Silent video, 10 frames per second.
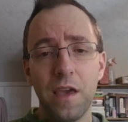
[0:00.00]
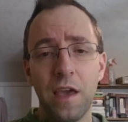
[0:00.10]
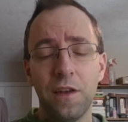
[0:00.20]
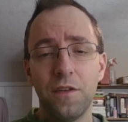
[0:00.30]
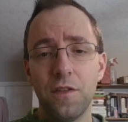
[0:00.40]

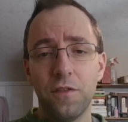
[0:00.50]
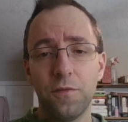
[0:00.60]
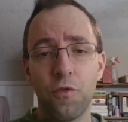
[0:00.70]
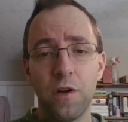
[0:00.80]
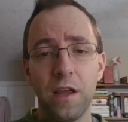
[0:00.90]
And
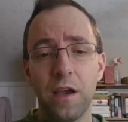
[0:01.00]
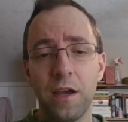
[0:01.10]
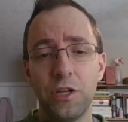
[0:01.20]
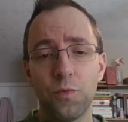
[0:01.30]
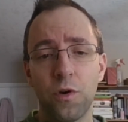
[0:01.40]
this morning,
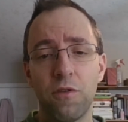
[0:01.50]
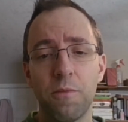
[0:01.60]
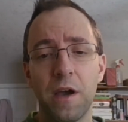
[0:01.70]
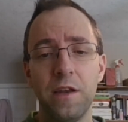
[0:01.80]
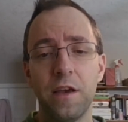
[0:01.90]
I just want to
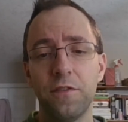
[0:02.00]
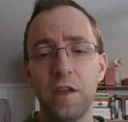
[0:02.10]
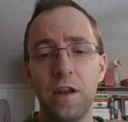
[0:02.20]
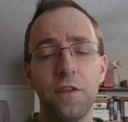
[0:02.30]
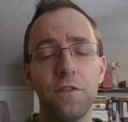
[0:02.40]
remind us
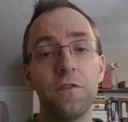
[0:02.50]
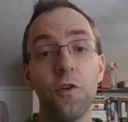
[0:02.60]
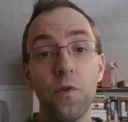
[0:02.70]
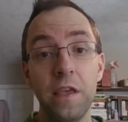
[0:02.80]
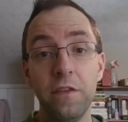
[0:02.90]
that it is
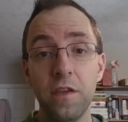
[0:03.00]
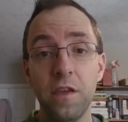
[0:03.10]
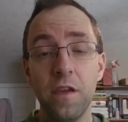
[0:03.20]
so easy